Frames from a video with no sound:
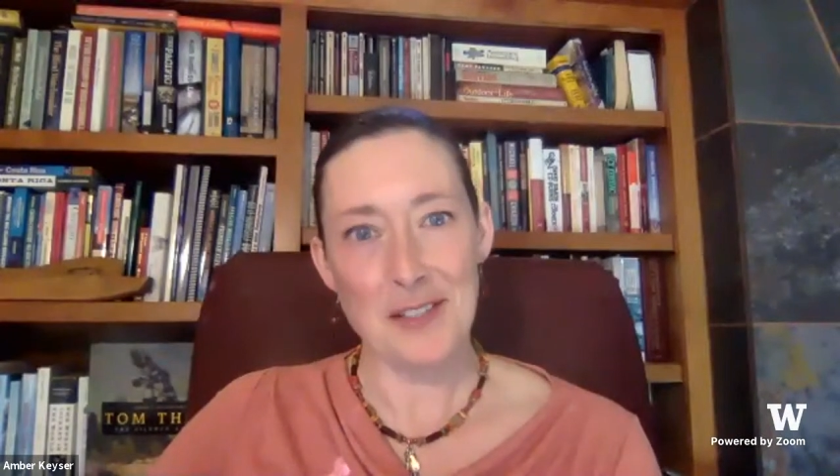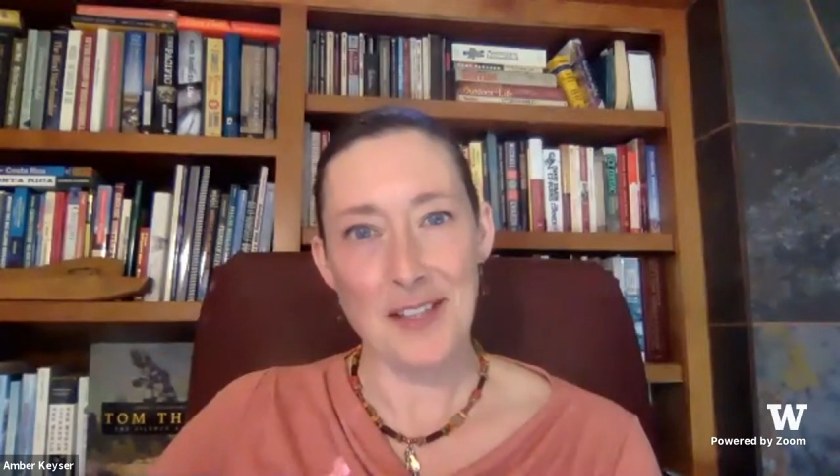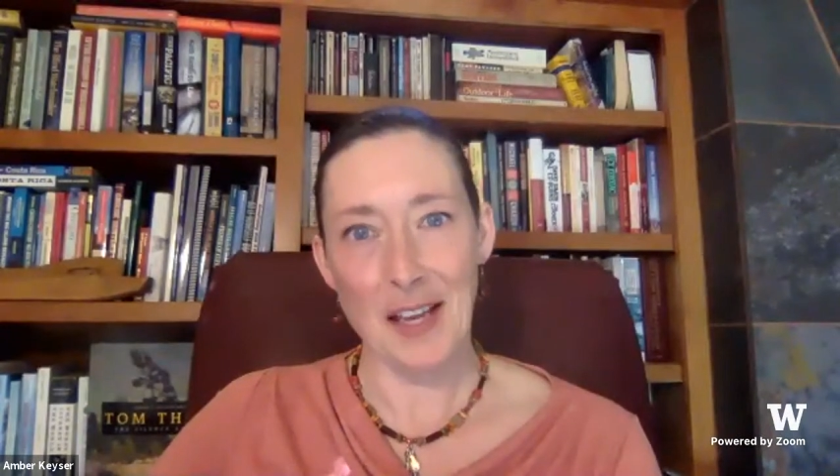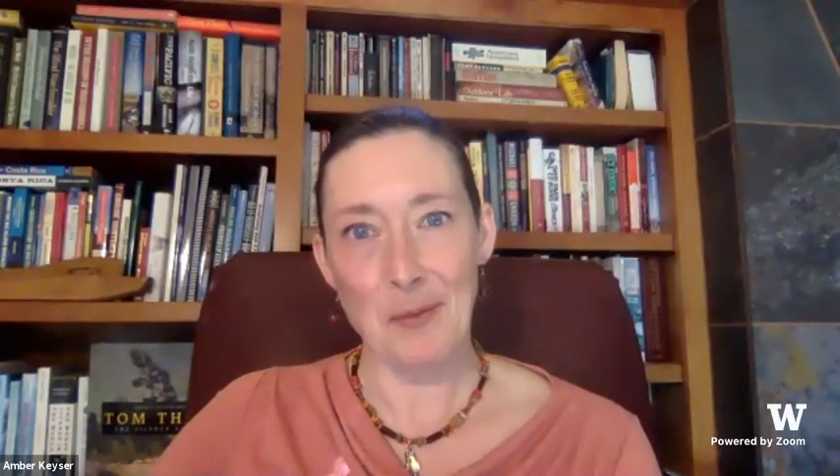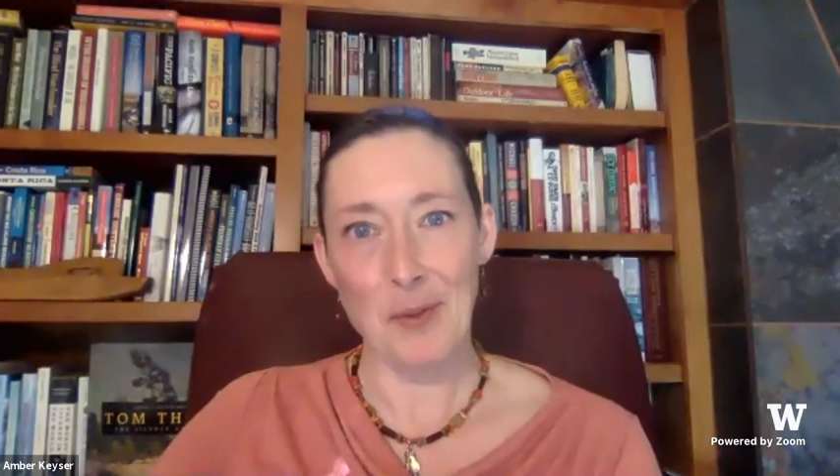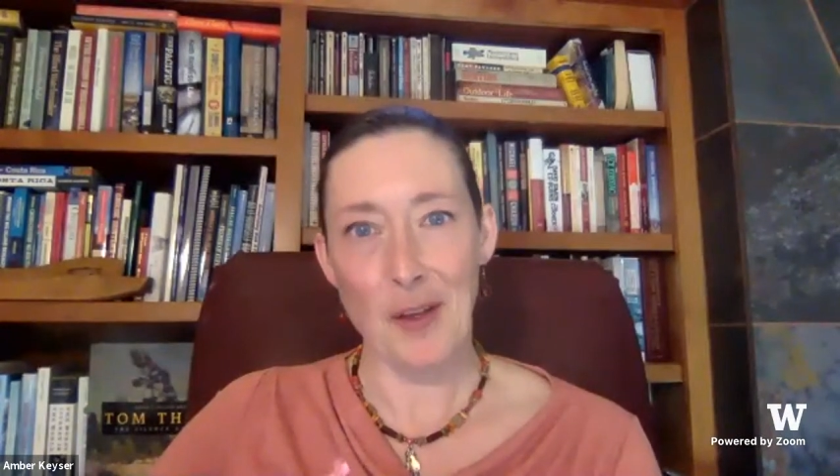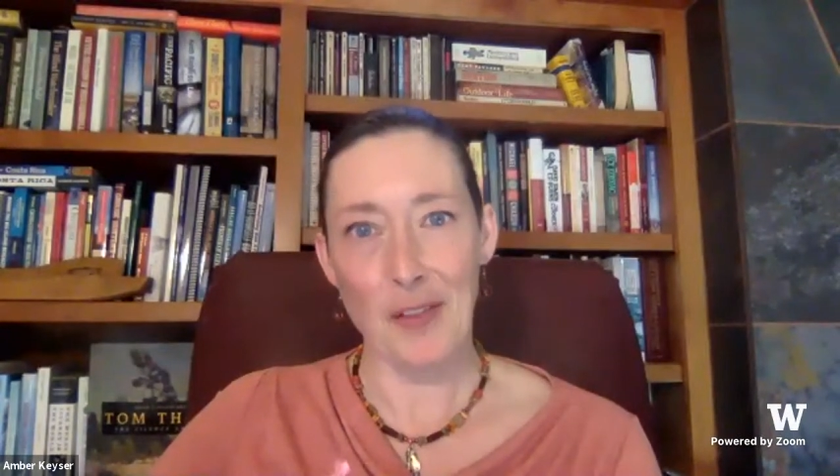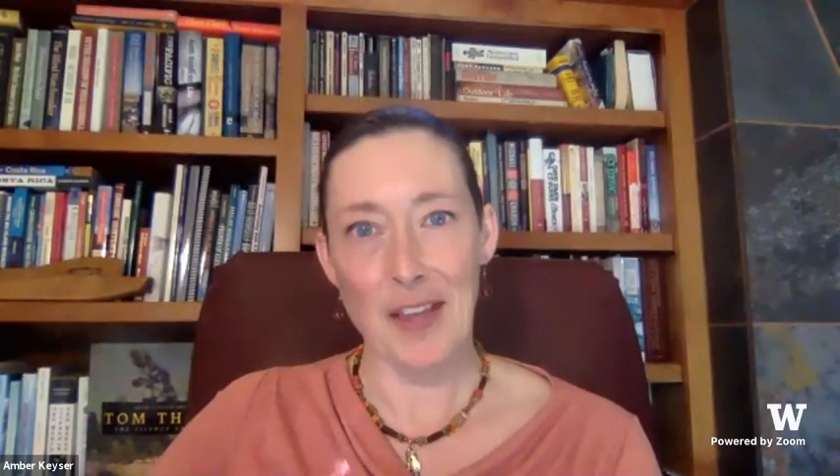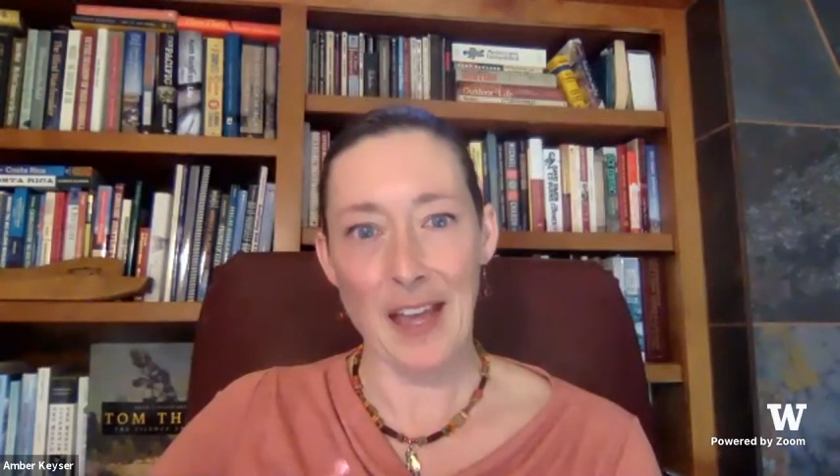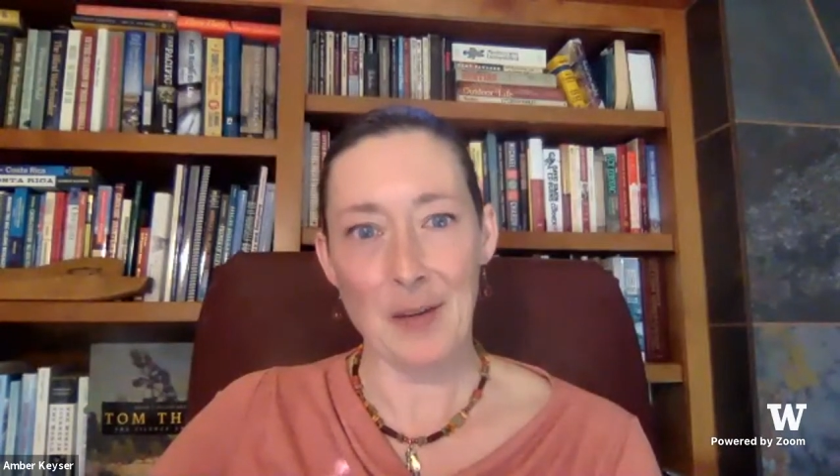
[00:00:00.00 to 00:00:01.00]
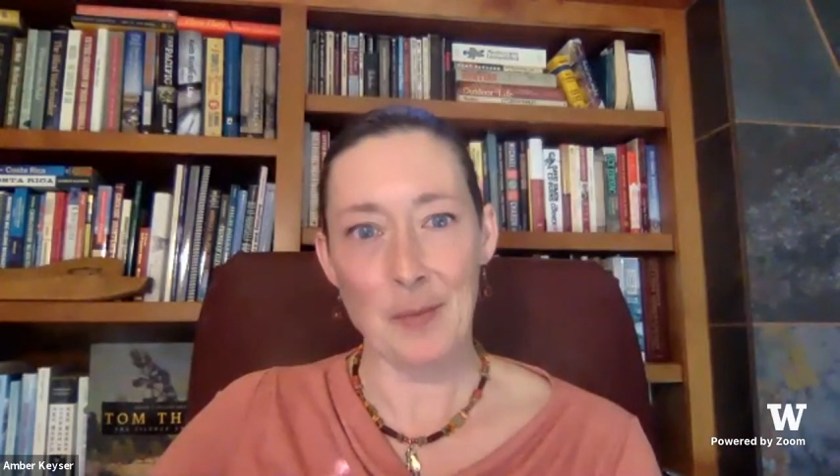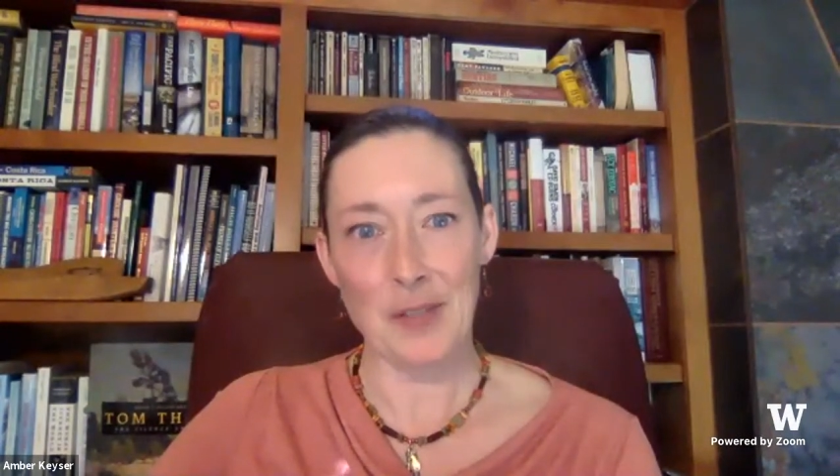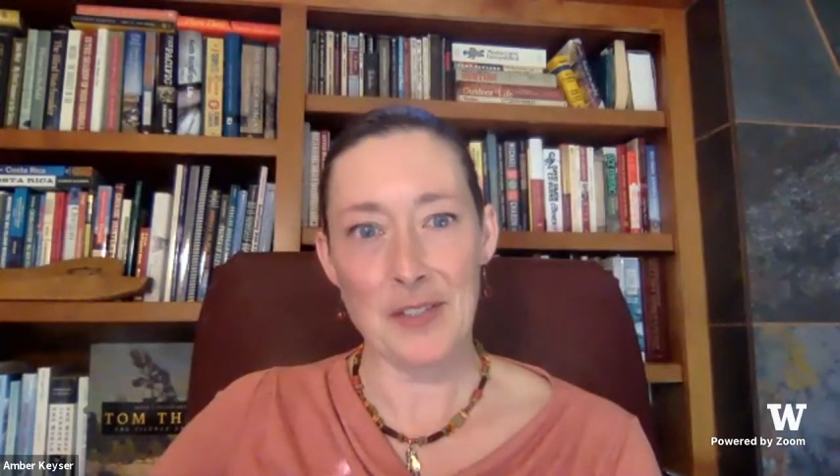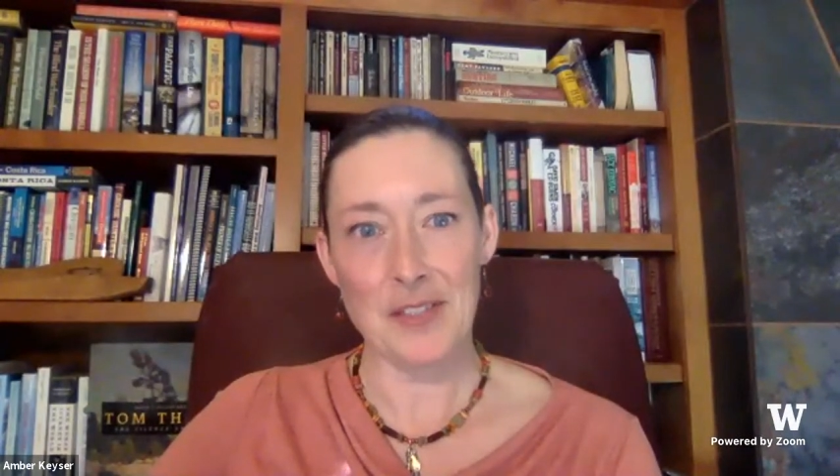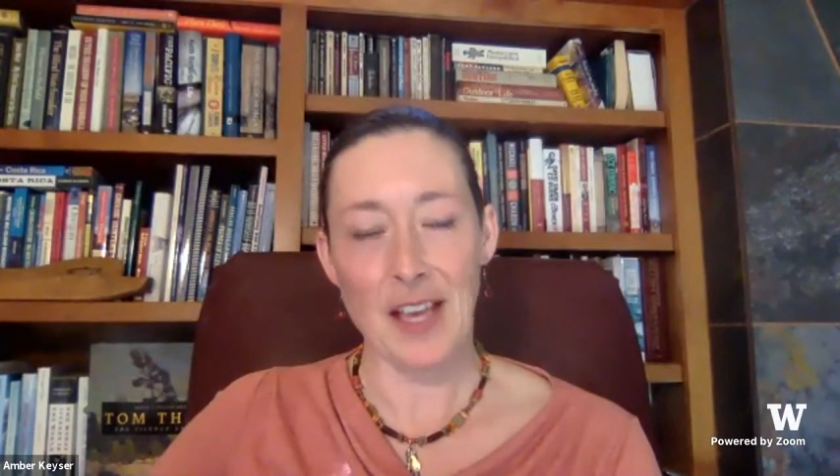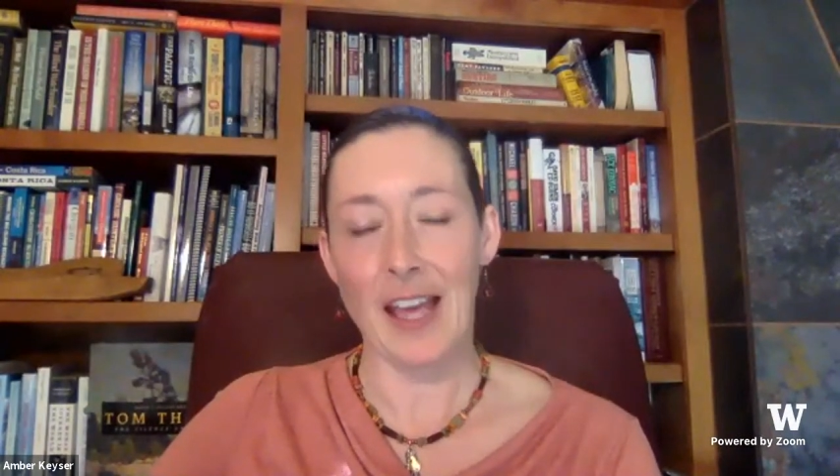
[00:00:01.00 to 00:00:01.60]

the slide with all the animals.